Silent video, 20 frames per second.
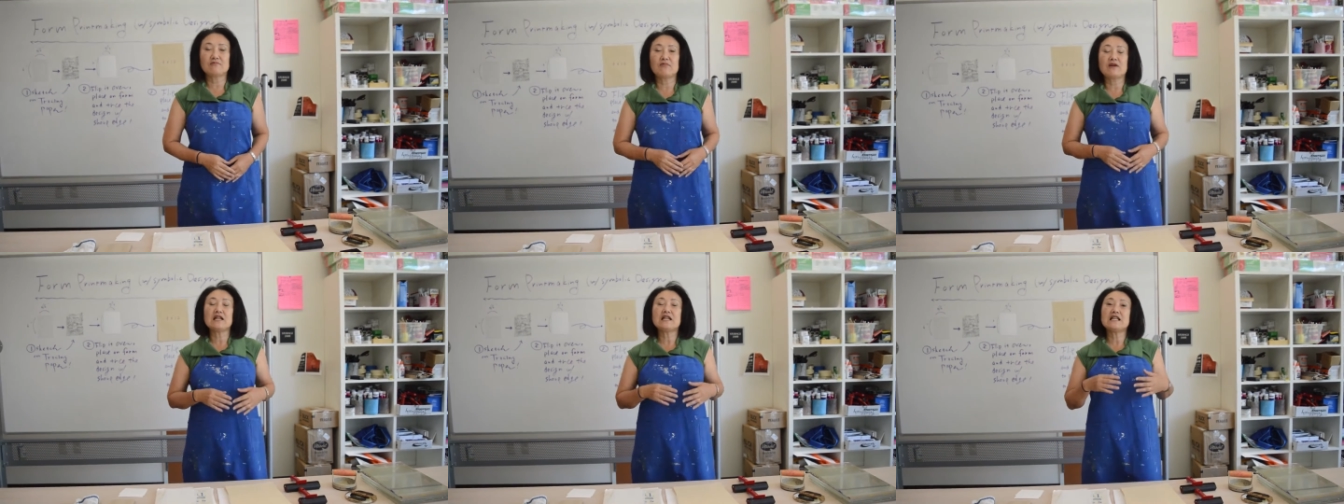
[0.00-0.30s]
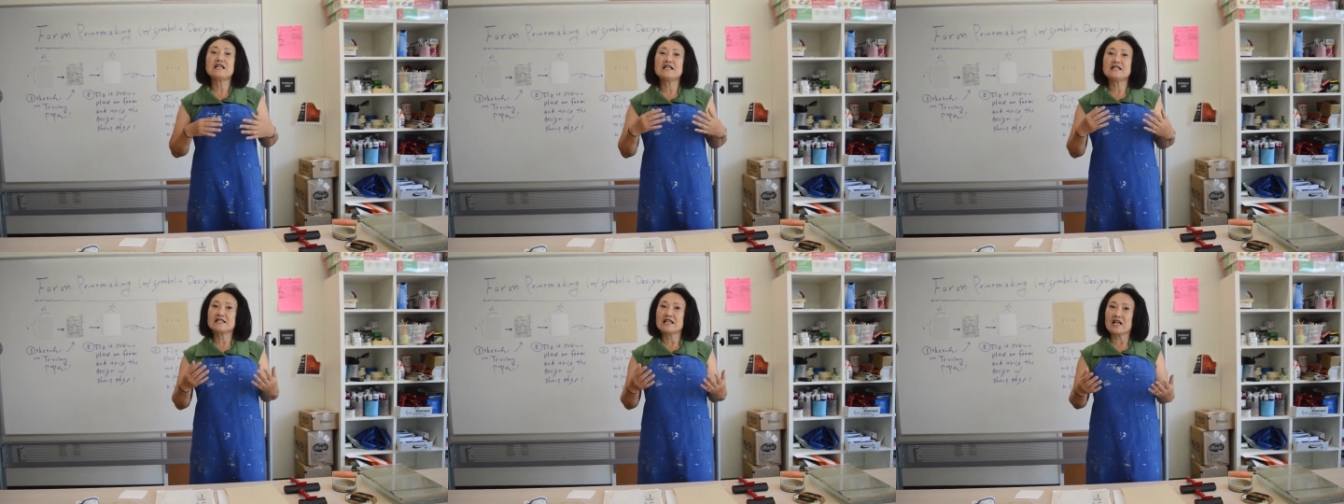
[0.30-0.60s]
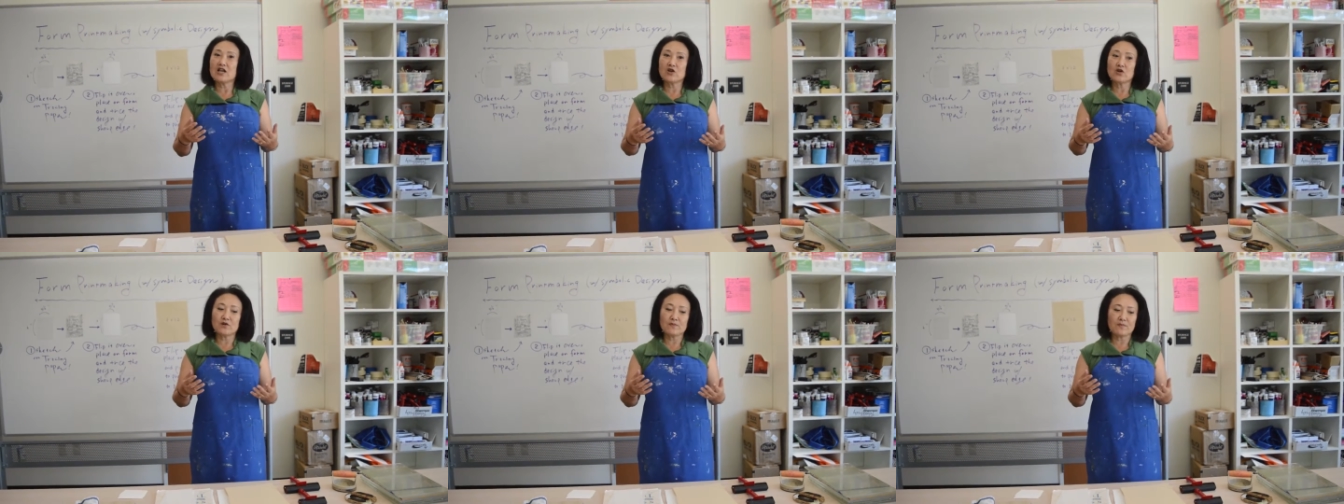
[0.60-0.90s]
very
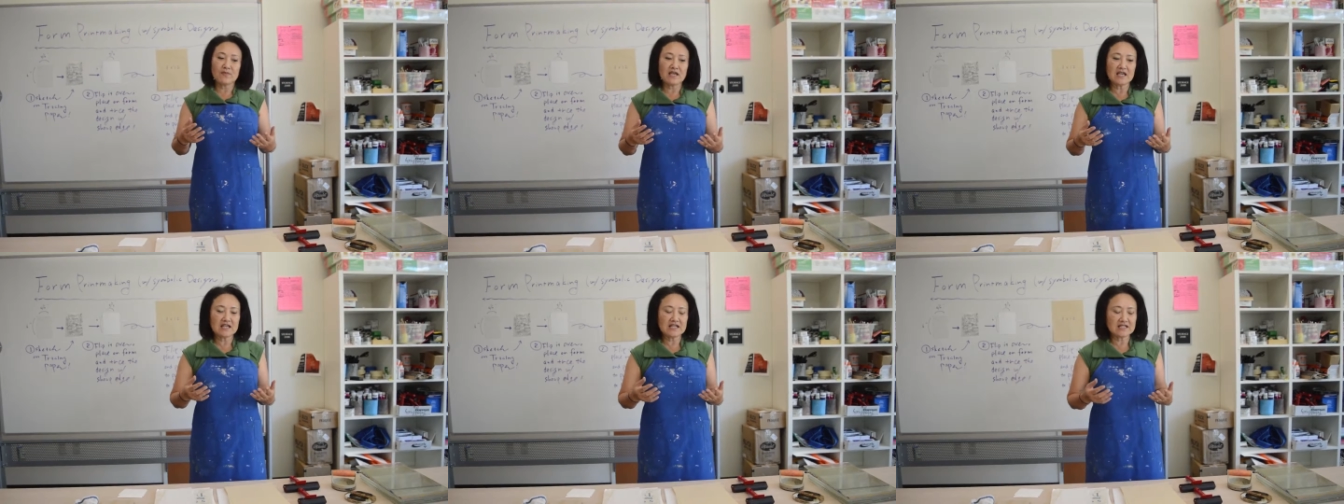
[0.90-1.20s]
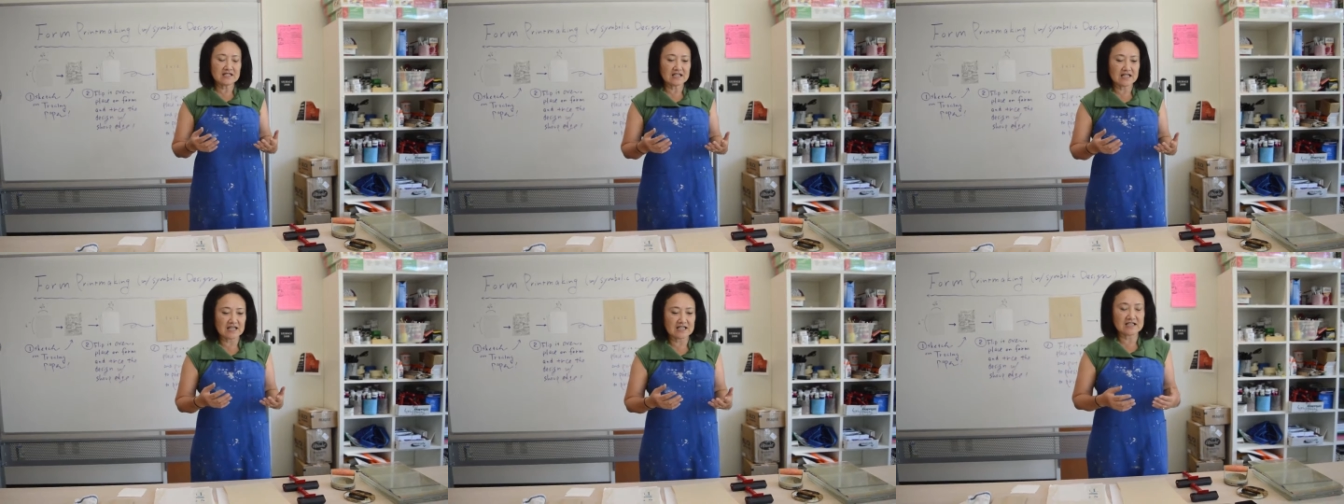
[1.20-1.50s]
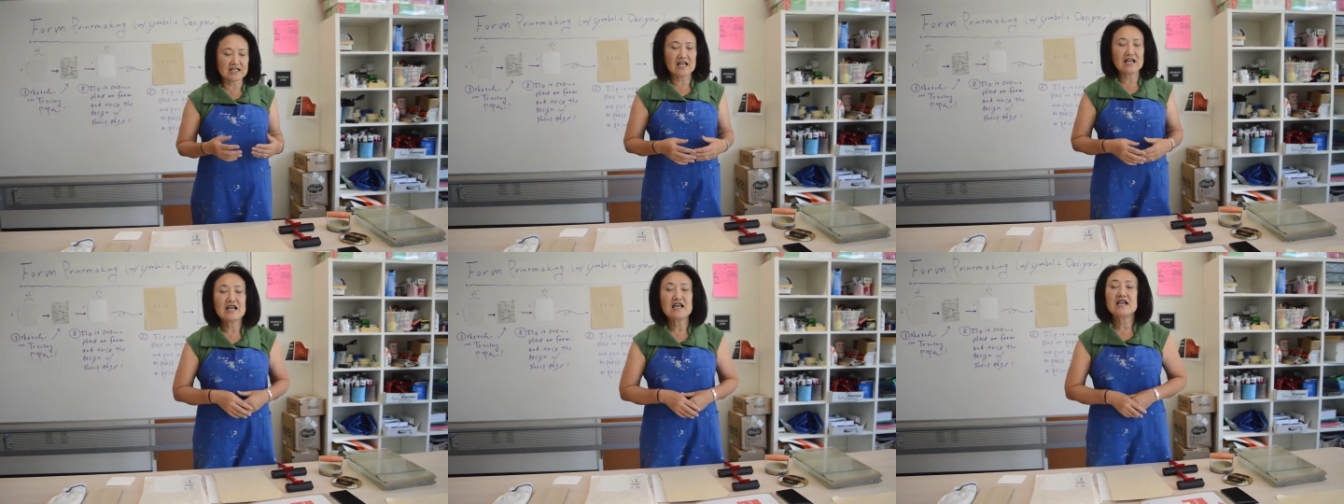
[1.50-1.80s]
recycled
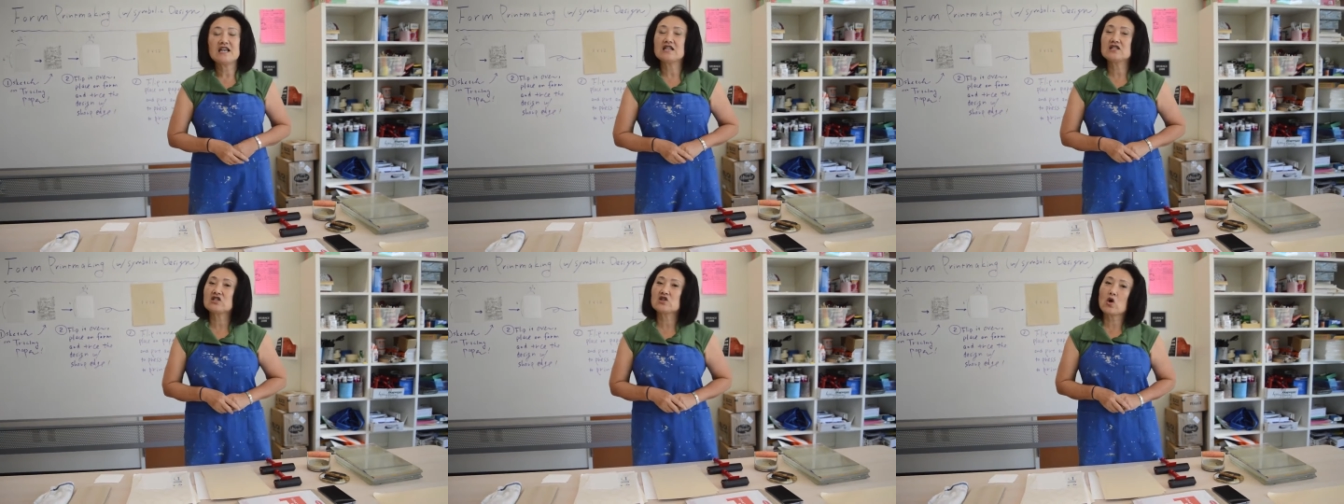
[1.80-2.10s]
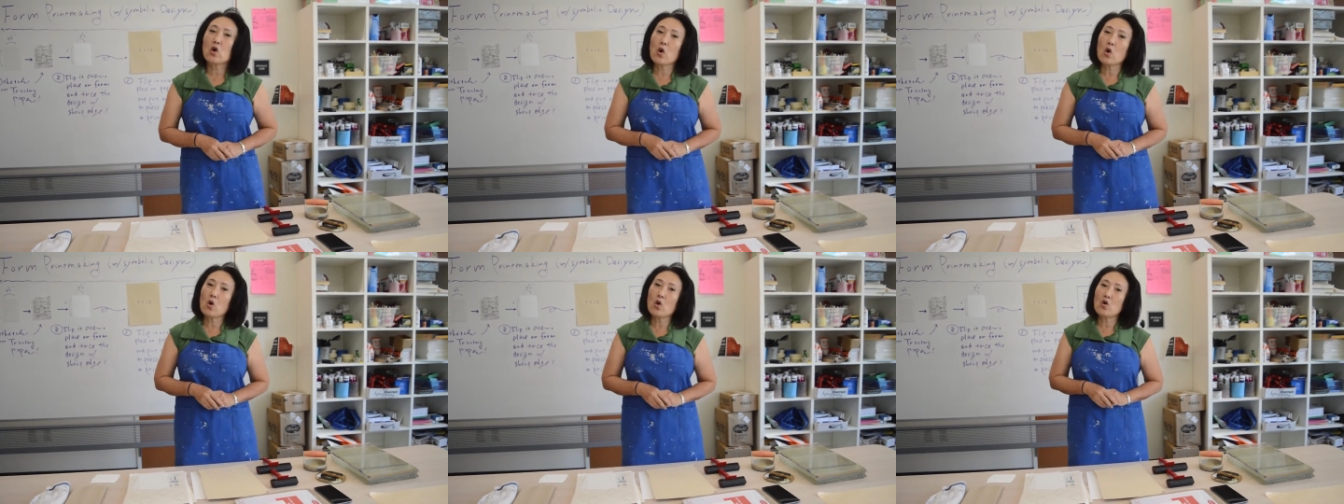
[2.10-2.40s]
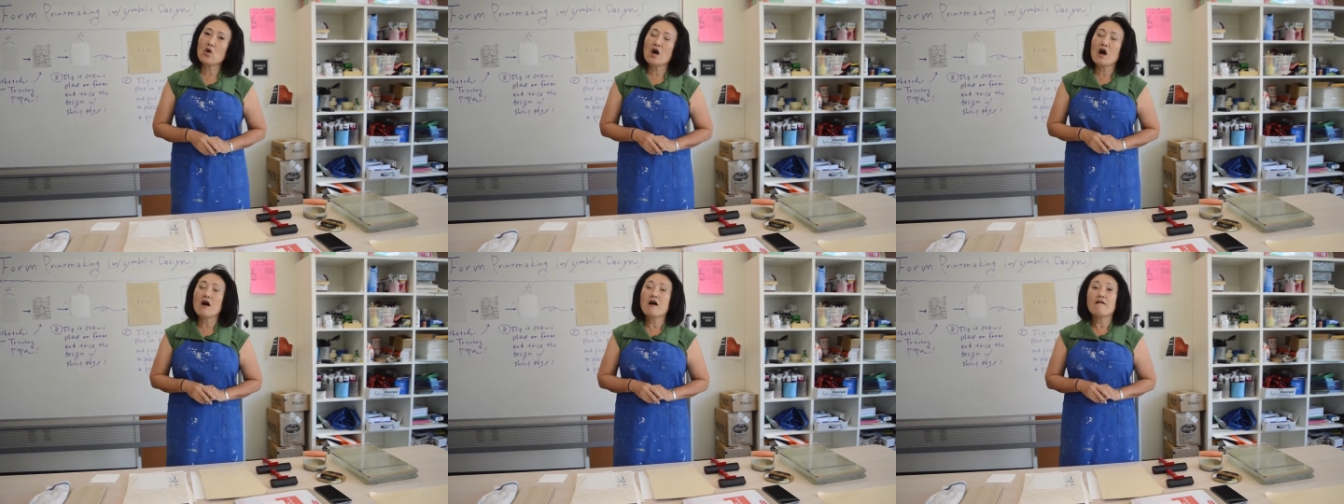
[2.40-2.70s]
pieces. It's
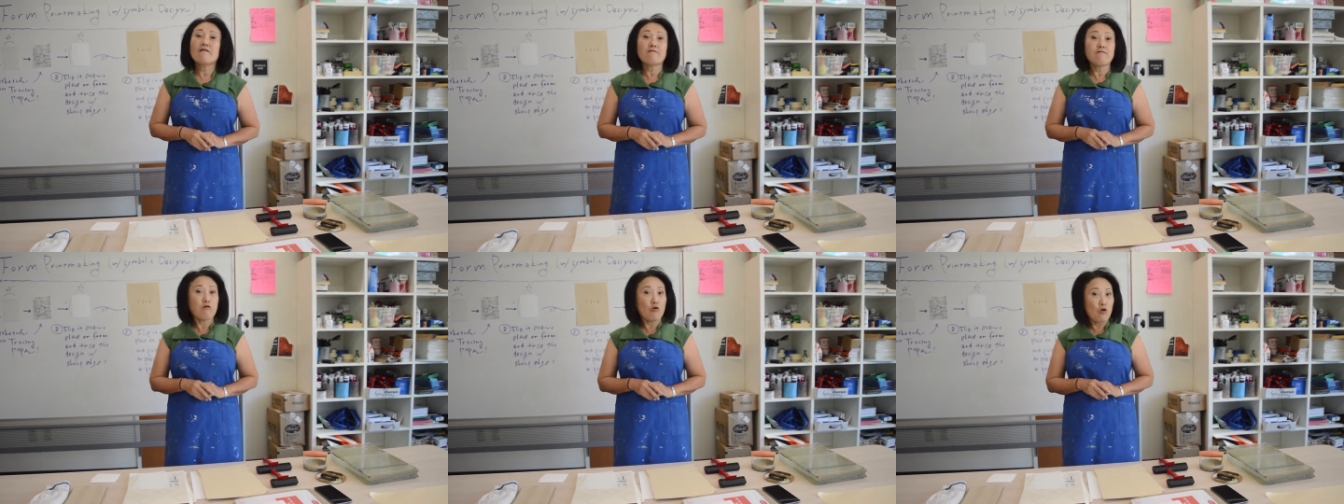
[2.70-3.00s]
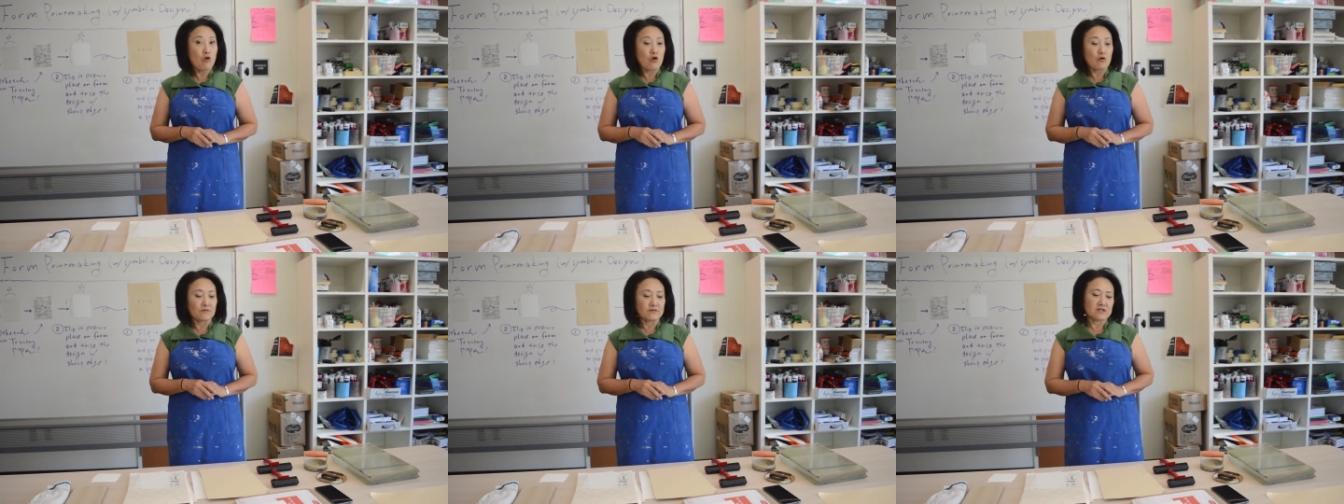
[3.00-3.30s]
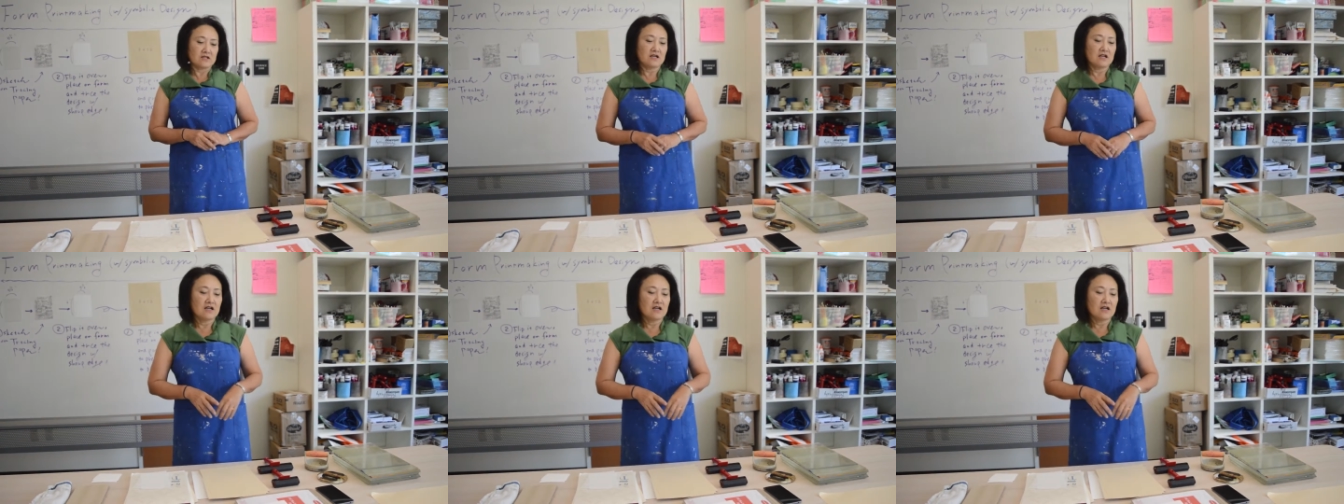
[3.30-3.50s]
called foam.